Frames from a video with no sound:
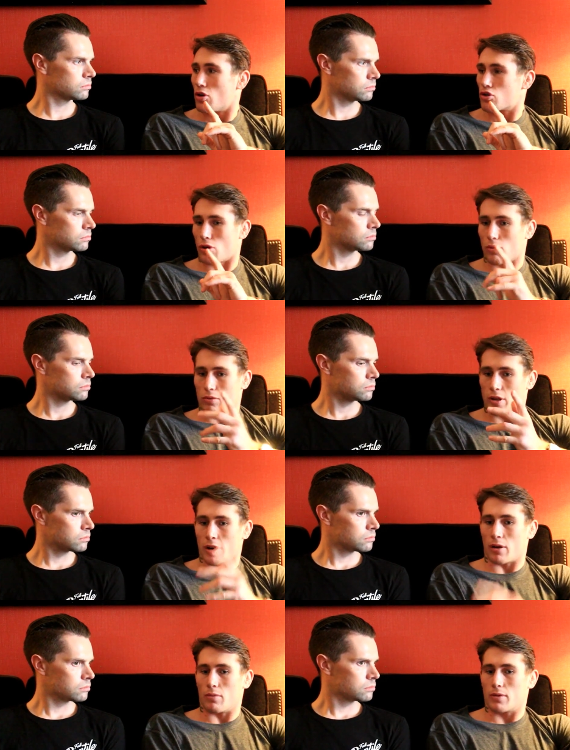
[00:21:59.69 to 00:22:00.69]
Speaker 1: so
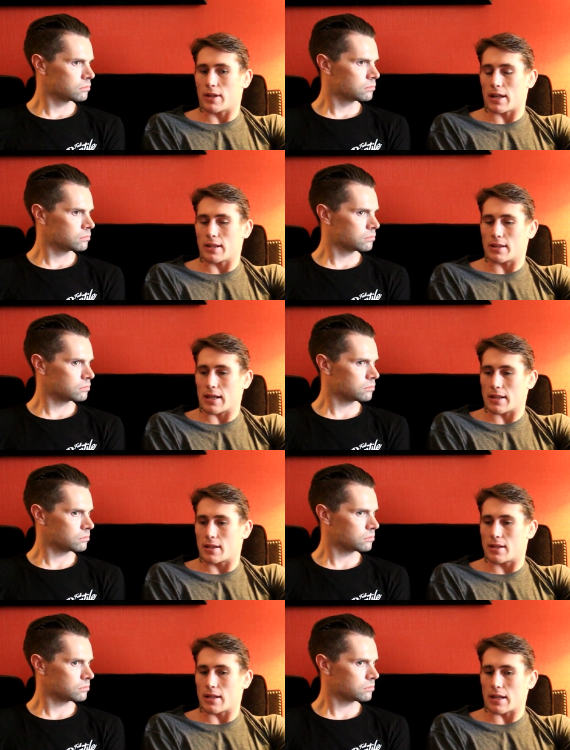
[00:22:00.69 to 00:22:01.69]
you know that
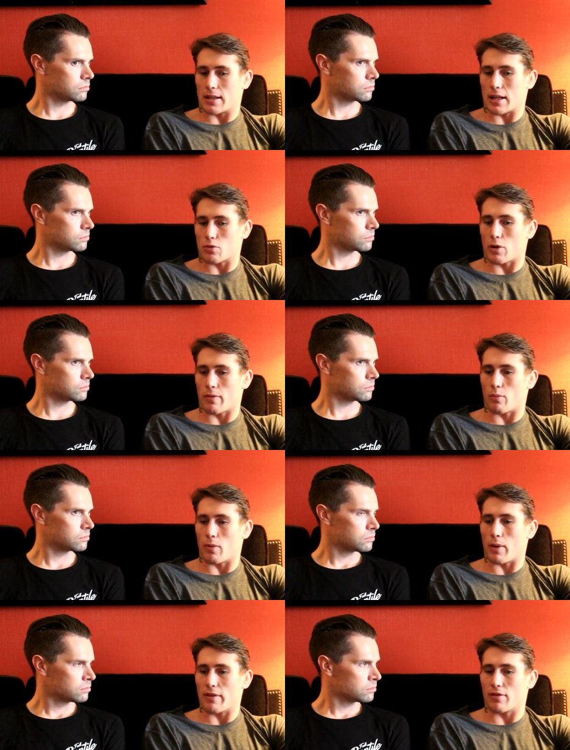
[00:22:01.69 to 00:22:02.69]
that that that's what I'm
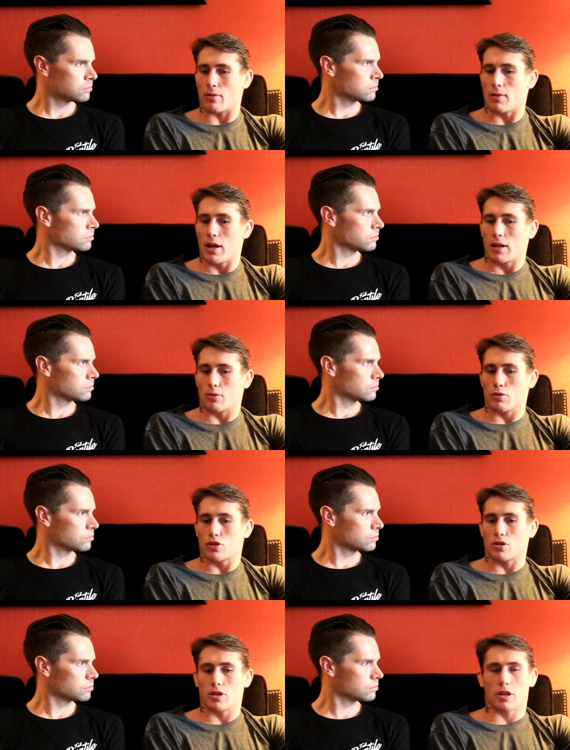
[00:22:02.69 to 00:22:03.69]
away from. There
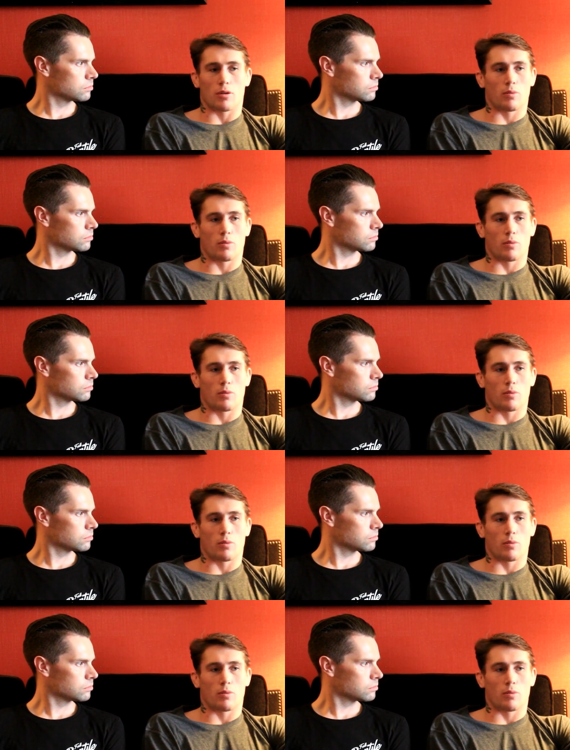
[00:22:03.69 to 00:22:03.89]
was you know